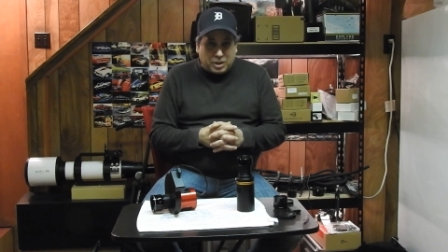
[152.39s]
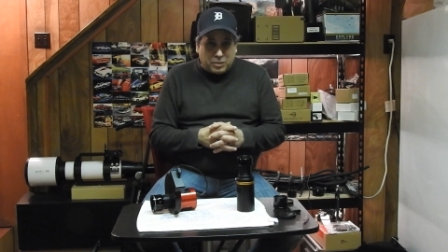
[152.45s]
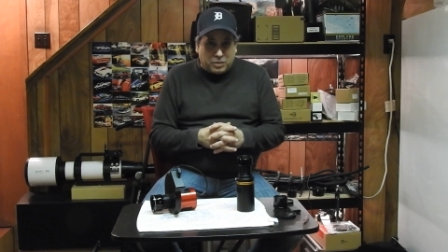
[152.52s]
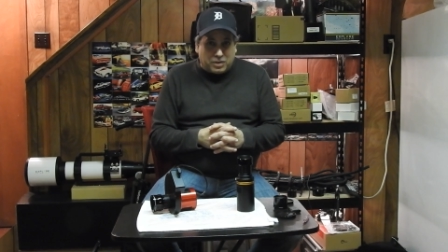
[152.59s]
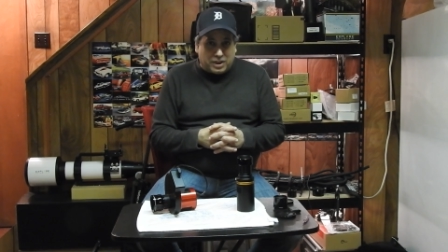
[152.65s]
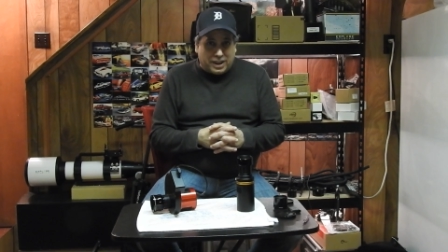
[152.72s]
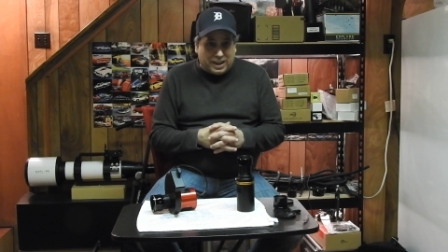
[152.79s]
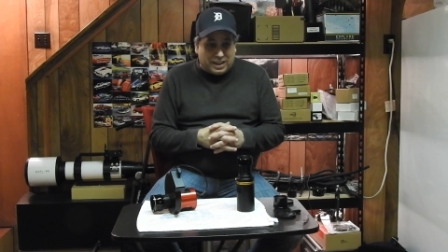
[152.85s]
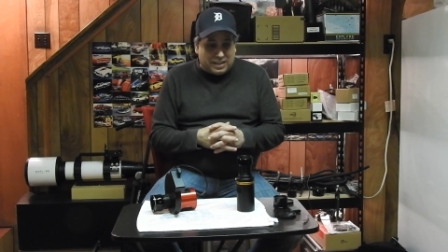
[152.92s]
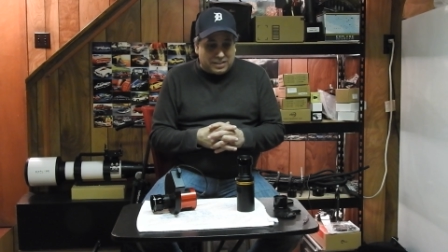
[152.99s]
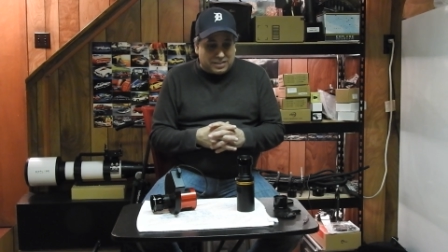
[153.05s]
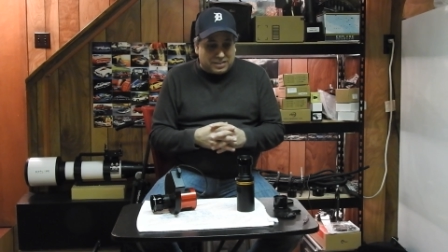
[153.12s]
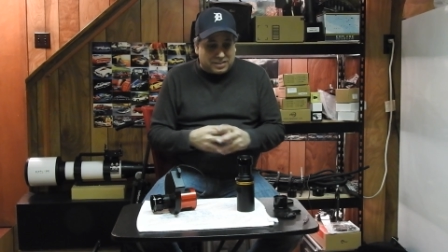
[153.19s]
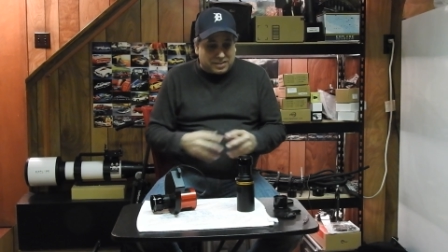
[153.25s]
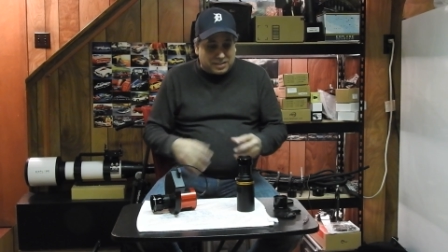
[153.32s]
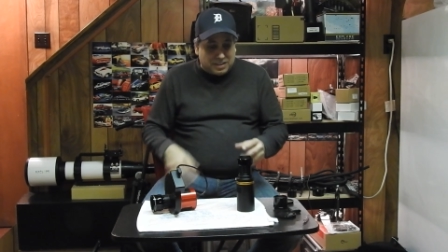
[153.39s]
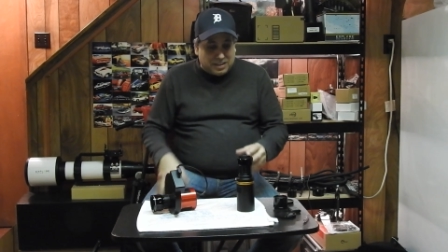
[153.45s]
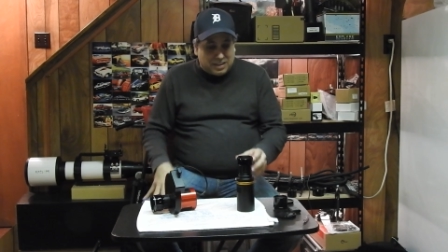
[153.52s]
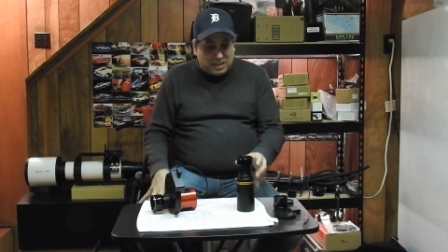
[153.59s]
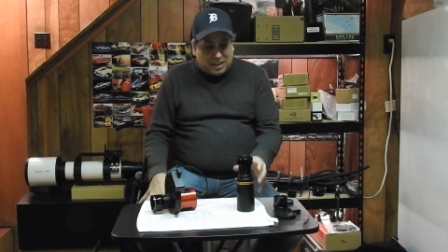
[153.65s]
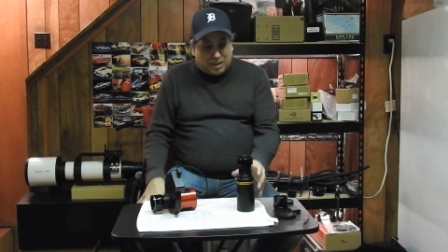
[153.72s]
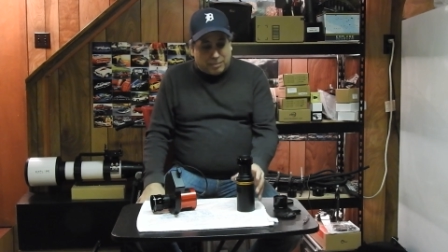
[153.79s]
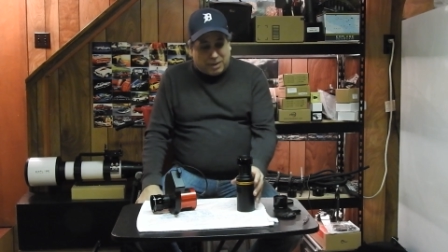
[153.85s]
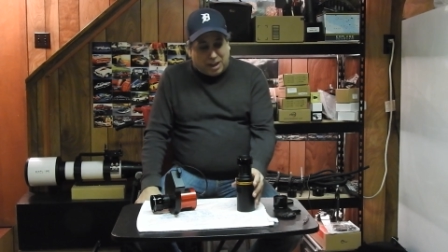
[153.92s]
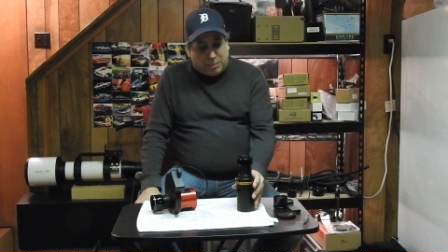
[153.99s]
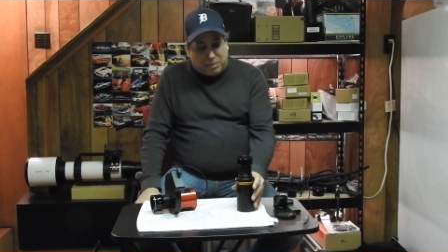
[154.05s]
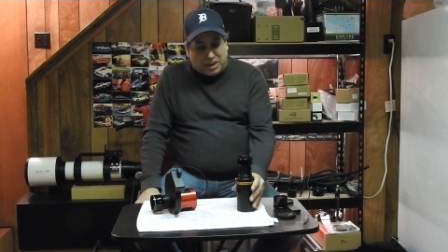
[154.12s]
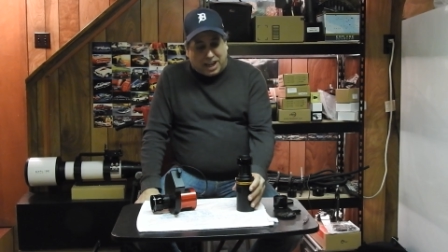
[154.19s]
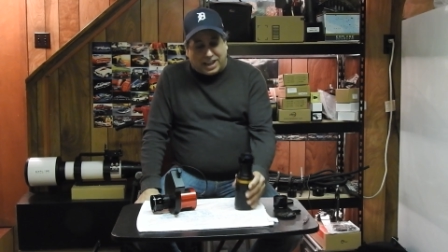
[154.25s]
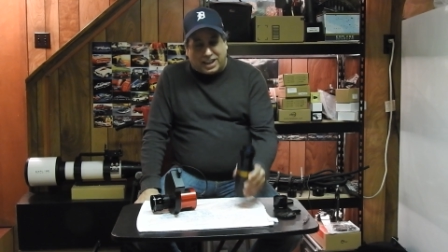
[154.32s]
Whereas
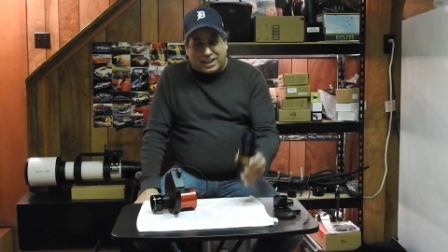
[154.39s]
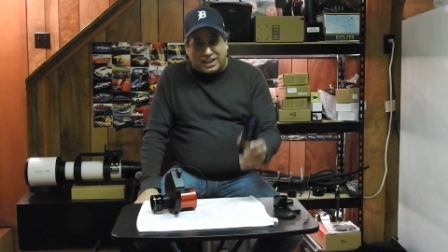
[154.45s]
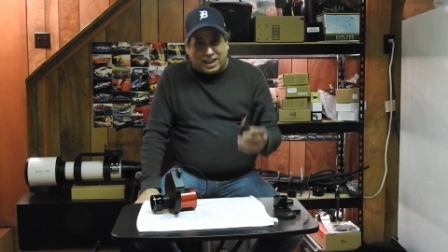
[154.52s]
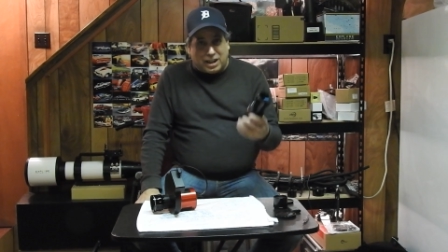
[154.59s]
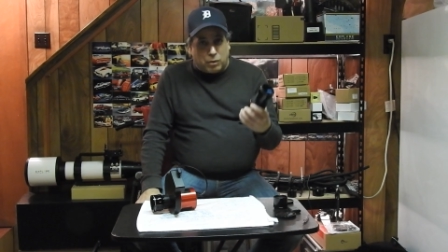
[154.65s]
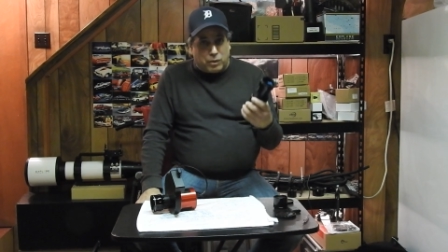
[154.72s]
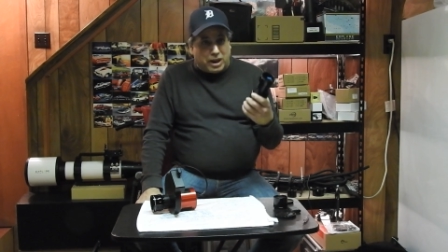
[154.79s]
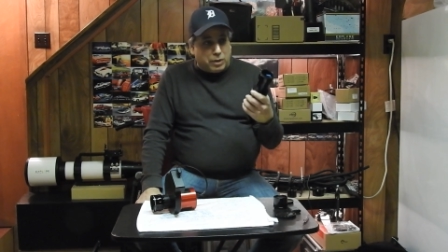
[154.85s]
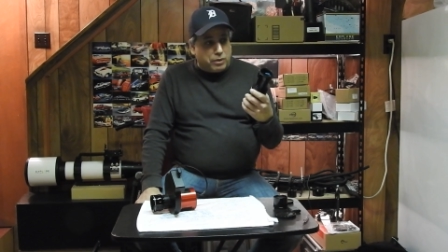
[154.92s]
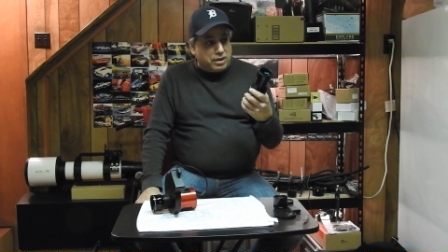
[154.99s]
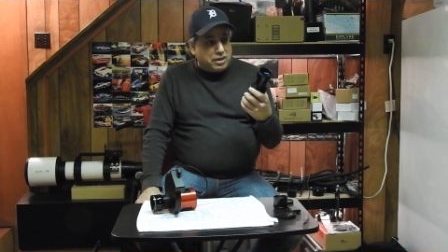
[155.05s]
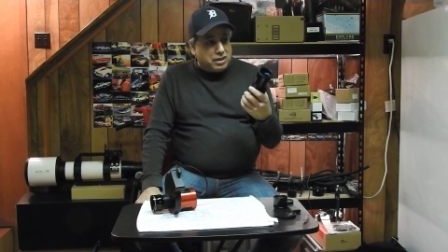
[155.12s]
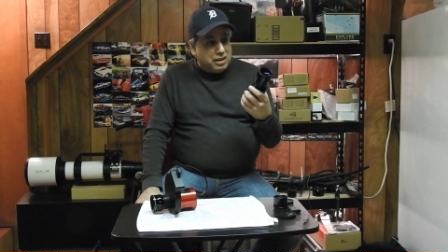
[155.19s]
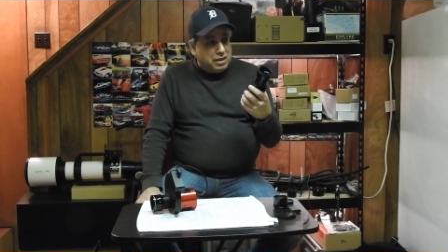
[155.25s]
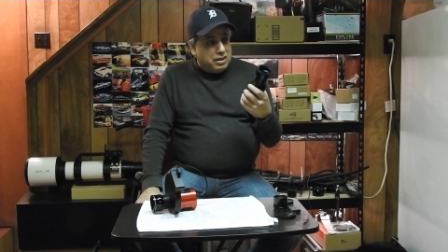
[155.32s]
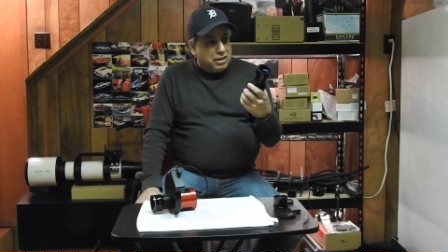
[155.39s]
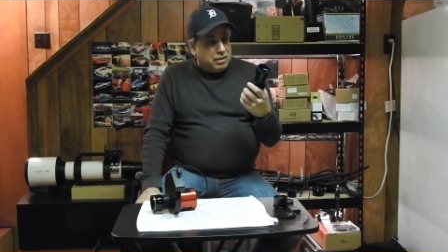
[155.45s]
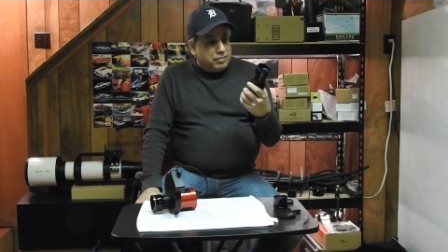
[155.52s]
maybe I can get away with,